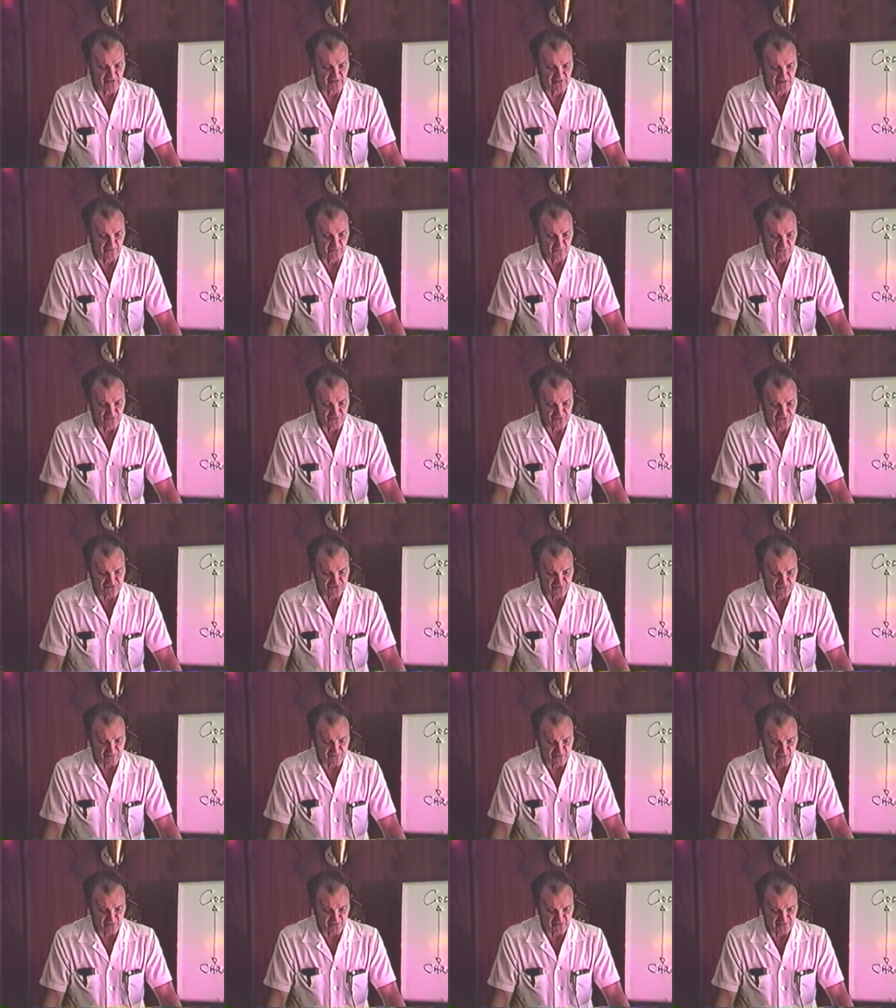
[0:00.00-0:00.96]
and that was the
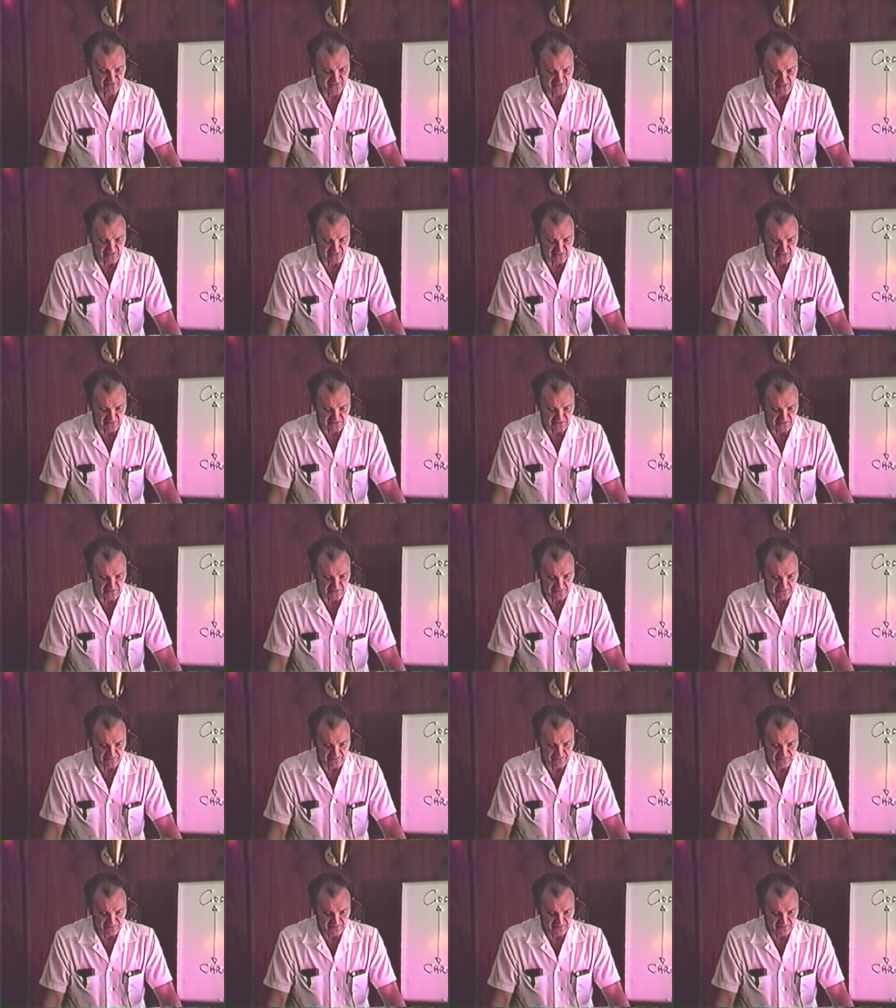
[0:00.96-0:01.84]
superior dignity,